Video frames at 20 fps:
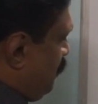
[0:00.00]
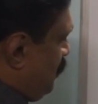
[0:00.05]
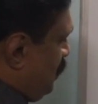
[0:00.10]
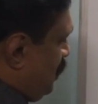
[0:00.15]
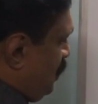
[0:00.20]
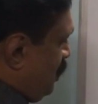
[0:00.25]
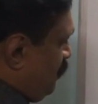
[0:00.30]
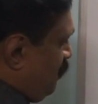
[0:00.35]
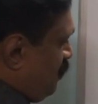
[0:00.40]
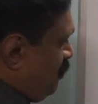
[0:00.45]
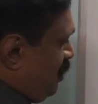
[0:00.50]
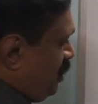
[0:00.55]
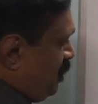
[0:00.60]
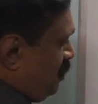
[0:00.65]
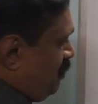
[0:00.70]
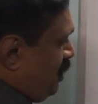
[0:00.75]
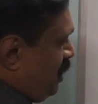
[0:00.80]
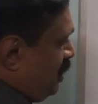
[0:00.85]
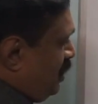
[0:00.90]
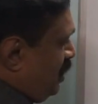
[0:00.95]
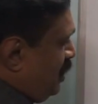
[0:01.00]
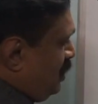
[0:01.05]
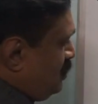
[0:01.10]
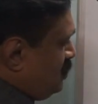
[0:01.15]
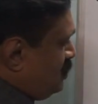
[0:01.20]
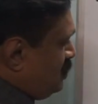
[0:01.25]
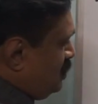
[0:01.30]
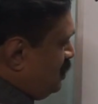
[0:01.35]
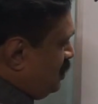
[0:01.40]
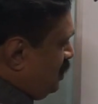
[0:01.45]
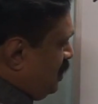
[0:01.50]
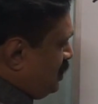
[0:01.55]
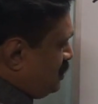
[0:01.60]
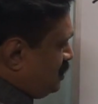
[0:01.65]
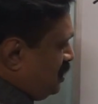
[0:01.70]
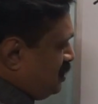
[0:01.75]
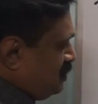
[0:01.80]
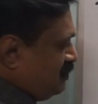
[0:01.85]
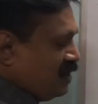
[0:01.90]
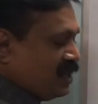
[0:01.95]
If you multiply cos,
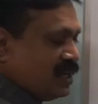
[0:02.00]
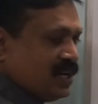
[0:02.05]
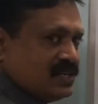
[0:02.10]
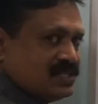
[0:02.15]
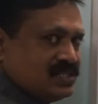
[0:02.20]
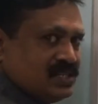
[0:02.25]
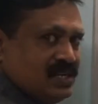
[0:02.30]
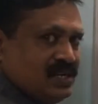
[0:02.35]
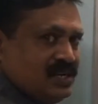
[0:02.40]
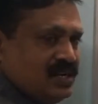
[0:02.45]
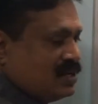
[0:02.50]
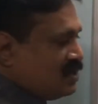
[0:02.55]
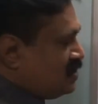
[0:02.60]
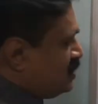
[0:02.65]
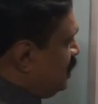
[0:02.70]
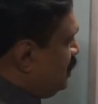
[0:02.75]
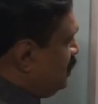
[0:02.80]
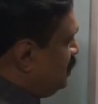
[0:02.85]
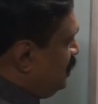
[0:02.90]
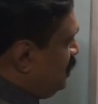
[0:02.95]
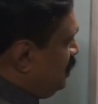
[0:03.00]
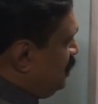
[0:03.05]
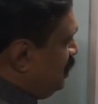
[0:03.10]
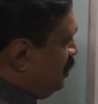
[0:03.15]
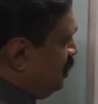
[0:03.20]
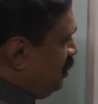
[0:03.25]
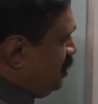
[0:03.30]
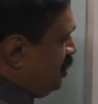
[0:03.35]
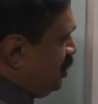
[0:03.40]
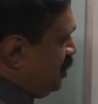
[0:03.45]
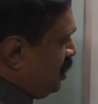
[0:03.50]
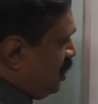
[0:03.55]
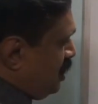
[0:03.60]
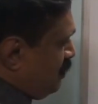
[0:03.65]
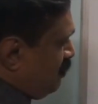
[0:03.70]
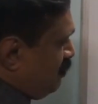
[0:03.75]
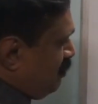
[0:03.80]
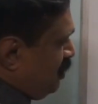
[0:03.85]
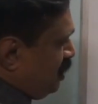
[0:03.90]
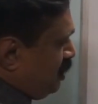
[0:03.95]
cos will cancel, sin theta. If you
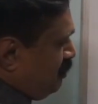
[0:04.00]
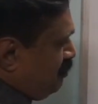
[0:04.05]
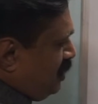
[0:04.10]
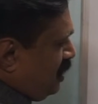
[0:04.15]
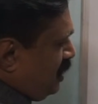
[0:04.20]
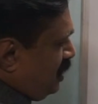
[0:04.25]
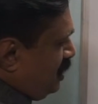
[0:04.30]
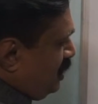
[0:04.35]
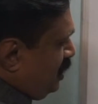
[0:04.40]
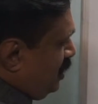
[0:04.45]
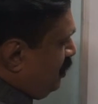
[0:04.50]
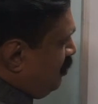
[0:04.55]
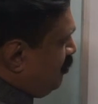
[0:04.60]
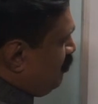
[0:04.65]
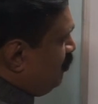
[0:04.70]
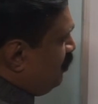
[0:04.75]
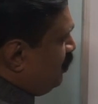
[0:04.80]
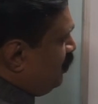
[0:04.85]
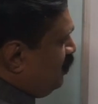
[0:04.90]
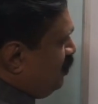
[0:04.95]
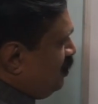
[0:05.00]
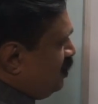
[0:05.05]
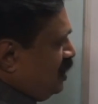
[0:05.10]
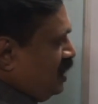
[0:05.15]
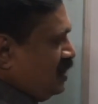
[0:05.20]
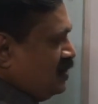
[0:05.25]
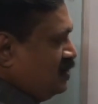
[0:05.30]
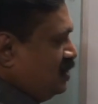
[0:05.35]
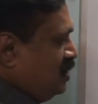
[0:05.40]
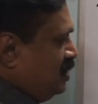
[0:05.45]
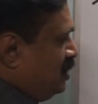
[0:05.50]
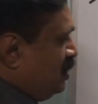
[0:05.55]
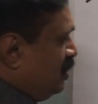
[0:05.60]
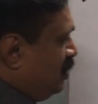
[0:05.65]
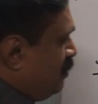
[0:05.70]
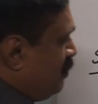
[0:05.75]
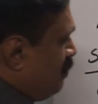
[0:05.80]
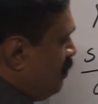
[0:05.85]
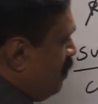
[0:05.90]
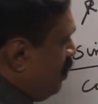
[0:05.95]
multiply here, mu cos theta,
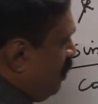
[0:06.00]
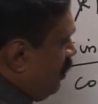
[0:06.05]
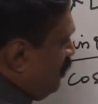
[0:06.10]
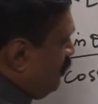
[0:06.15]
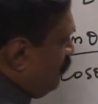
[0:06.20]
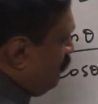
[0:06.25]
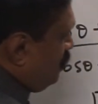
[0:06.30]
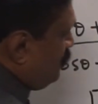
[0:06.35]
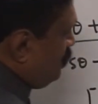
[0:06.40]
which